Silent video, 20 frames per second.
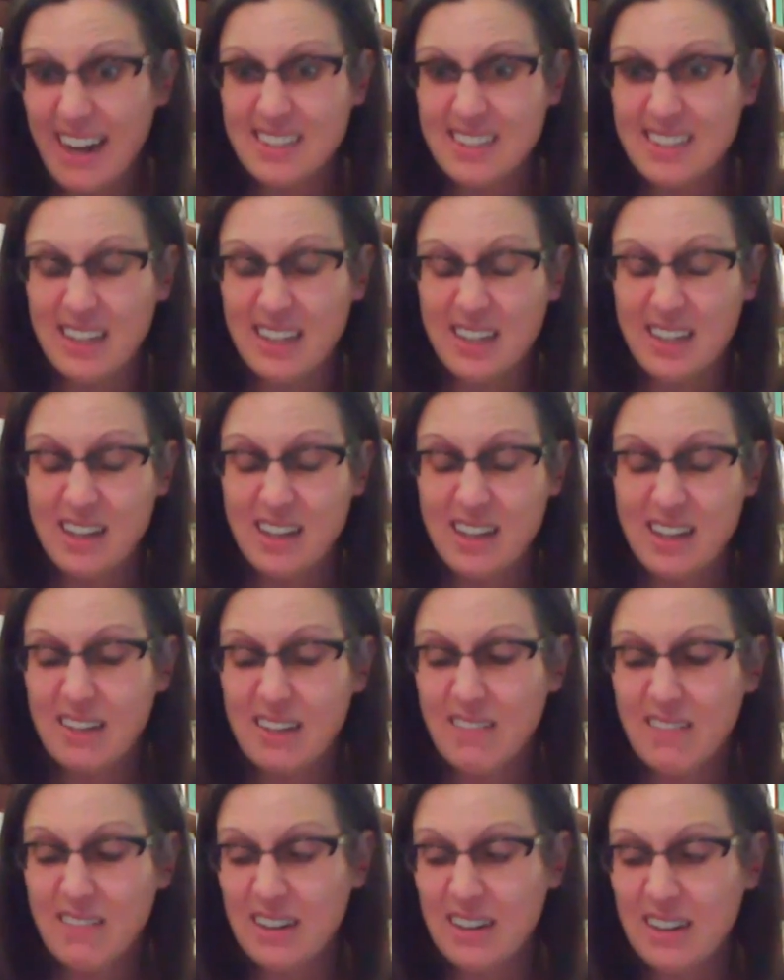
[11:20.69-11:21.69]
It's like,
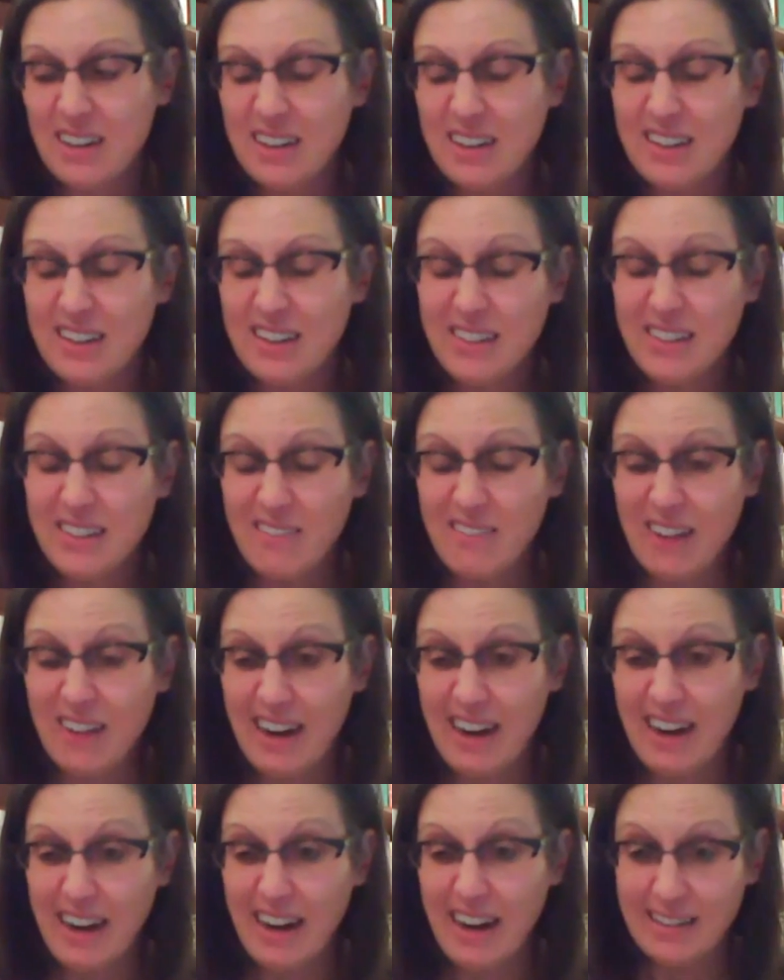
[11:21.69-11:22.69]
what are you doing?
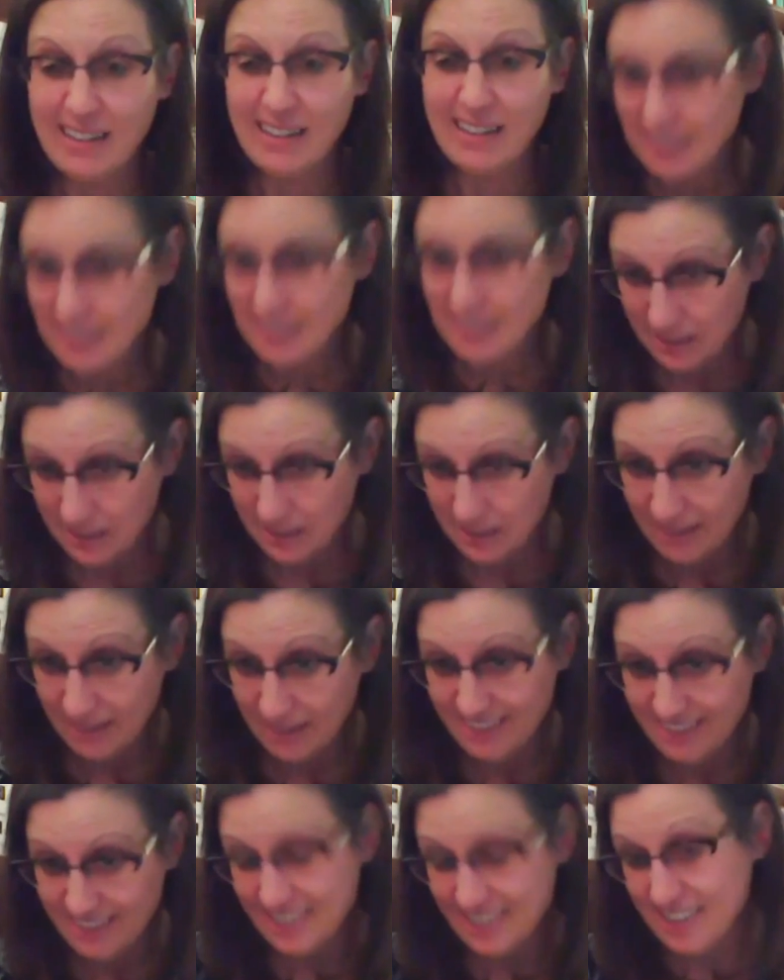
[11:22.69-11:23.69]
Why are you touching me? I mean,
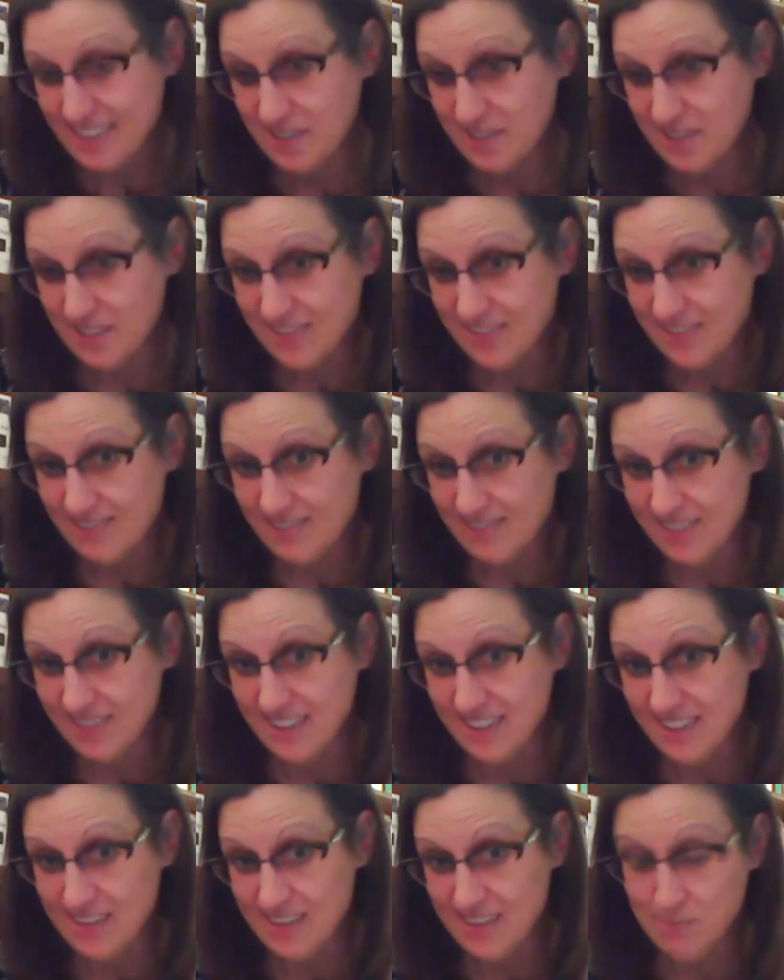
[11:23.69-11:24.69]
you're just
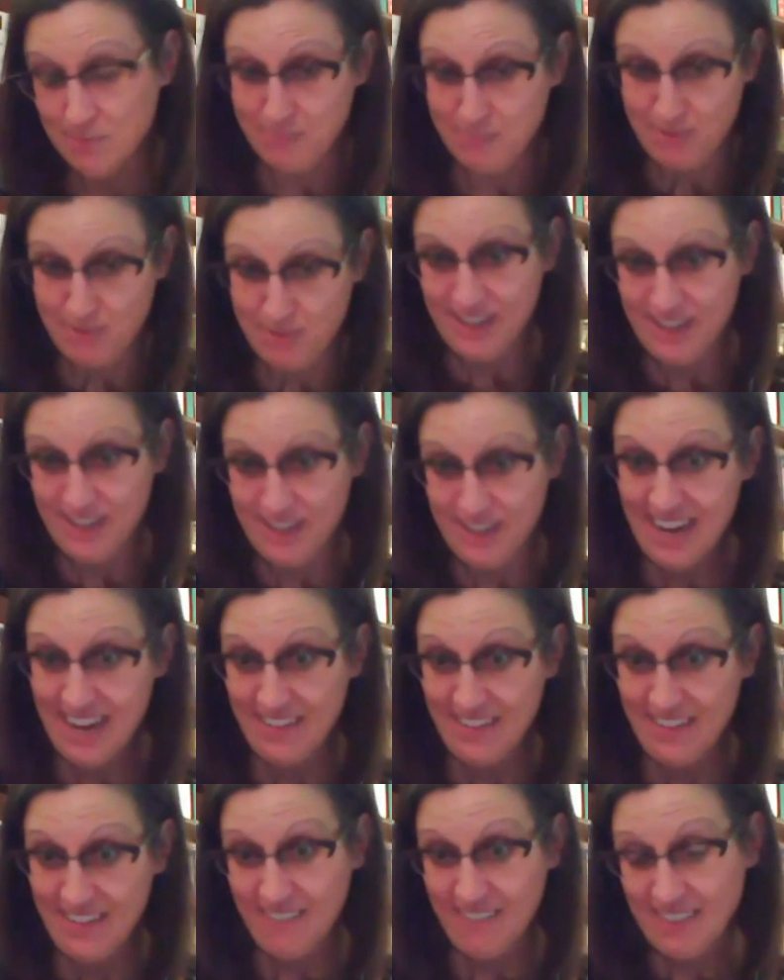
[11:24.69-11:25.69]
putting your hand
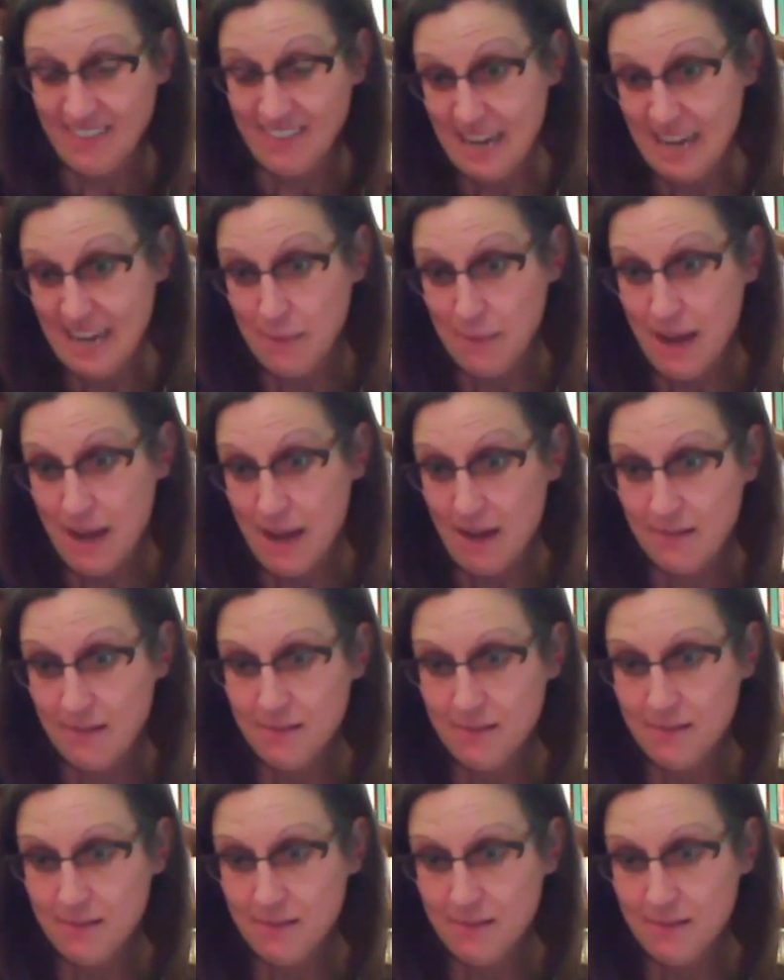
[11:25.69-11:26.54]
there. What's that about?